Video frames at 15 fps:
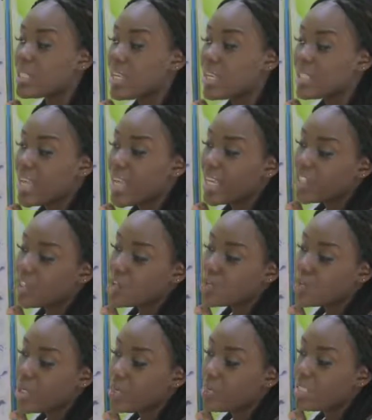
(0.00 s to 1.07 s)
there's
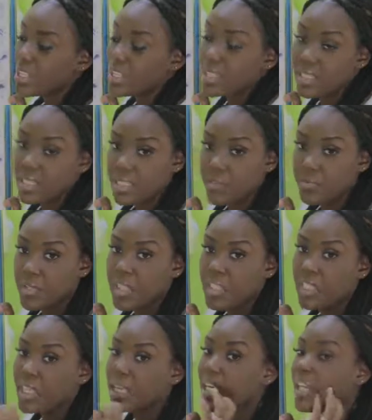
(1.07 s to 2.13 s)
extreme
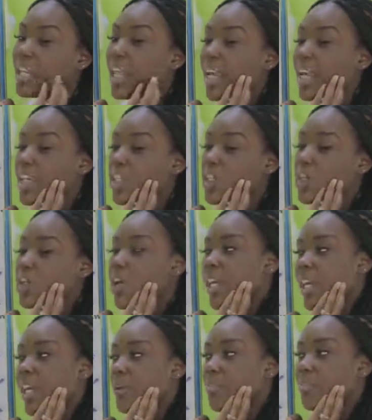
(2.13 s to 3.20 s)
sensitivity, like a
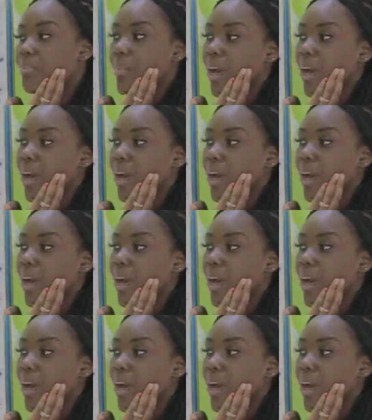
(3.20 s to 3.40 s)
shocking